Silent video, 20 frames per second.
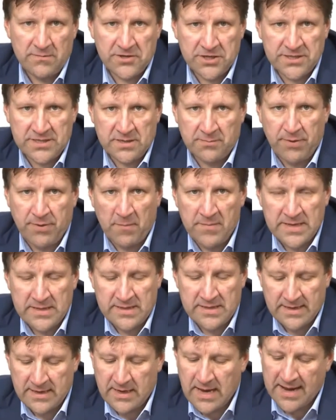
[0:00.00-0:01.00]
which is a
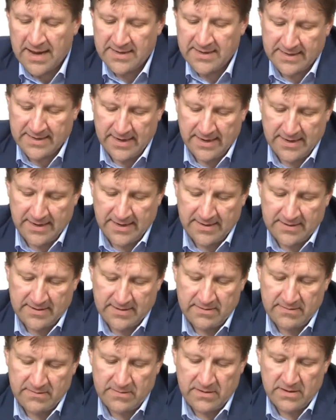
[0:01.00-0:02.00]
promising
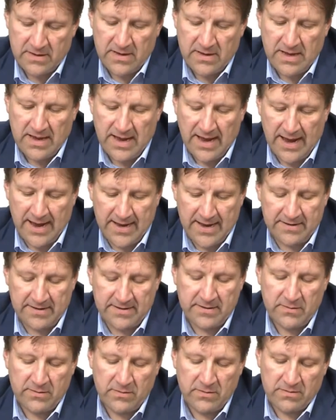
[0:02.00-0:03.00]
candidate
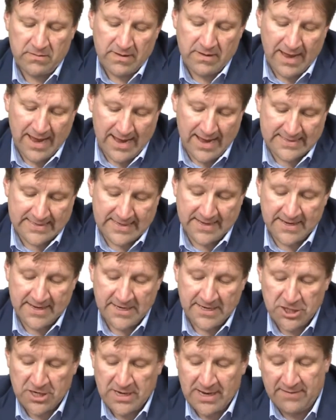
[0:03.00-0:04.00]
and has
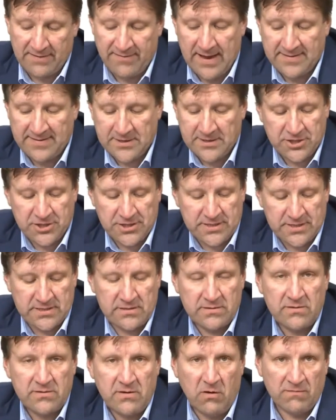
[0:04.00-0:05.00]
additional
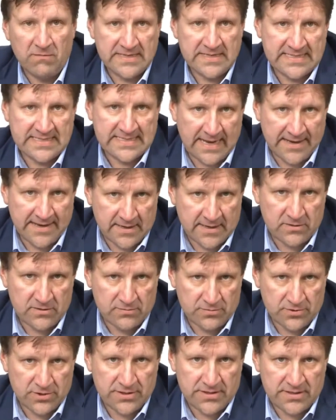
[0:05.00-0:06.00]
advantages over standard
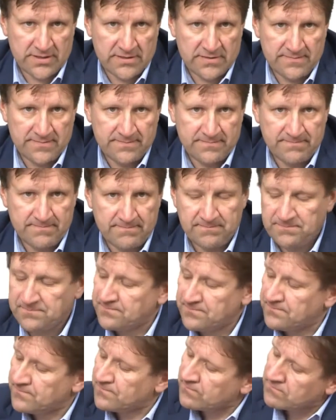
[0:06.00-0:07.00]
solutions.
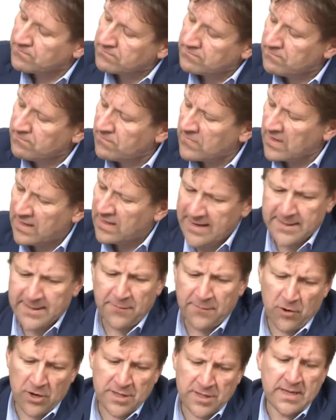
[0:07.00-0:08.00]

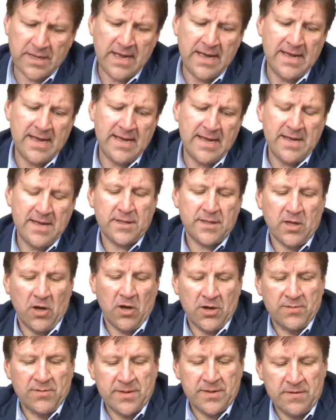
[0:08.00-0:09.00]
Let's first
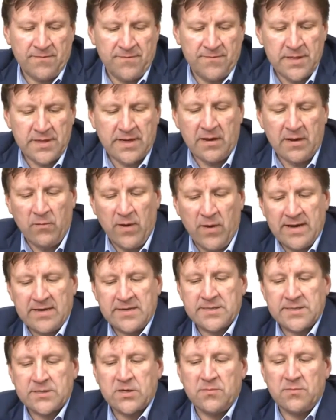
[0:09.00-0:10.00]
start with the physical
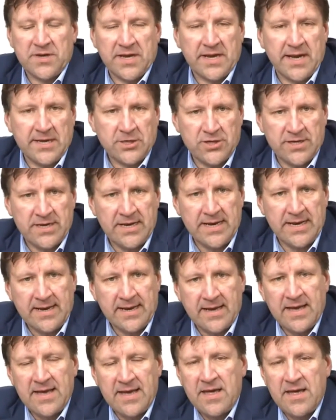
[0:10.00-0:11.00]
wireless communication
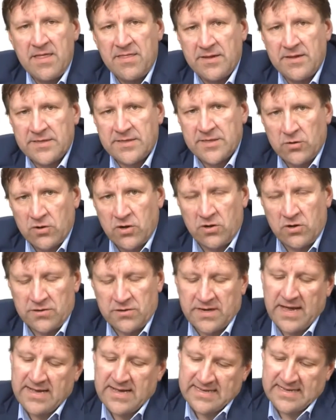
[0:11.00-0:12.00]
link, the
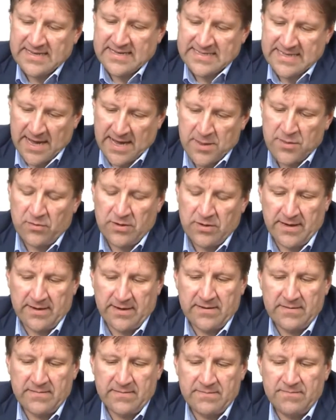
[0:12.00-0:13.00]
so-called SISO
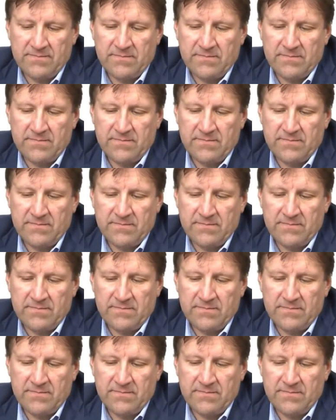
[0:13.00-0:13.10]
link.